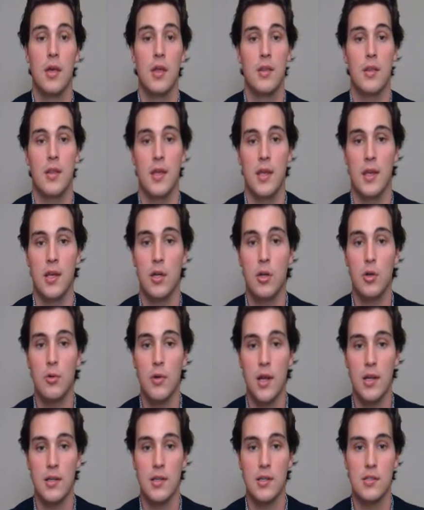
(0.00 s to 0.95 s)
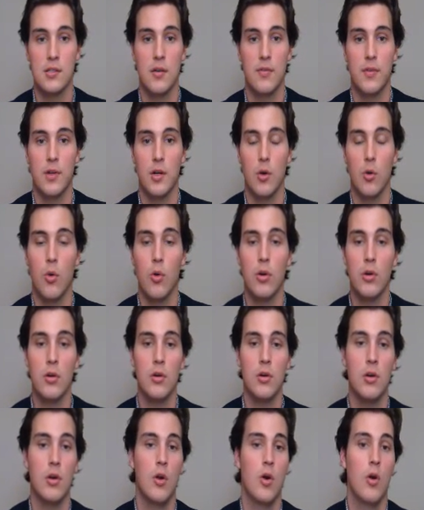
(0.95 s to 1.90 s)
the incorrectness of their order
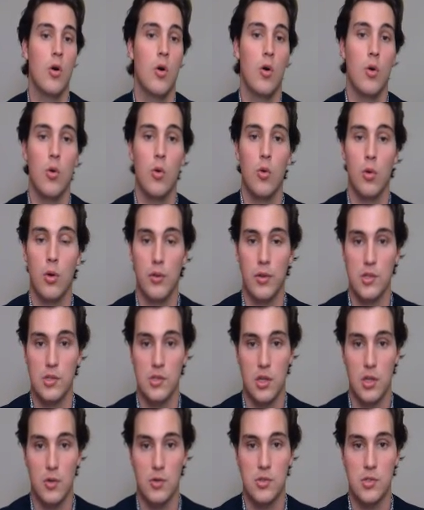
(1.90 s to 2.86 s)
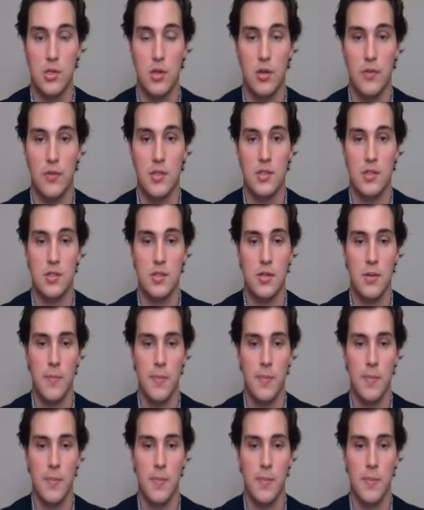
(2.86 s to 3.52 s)
or the slow service.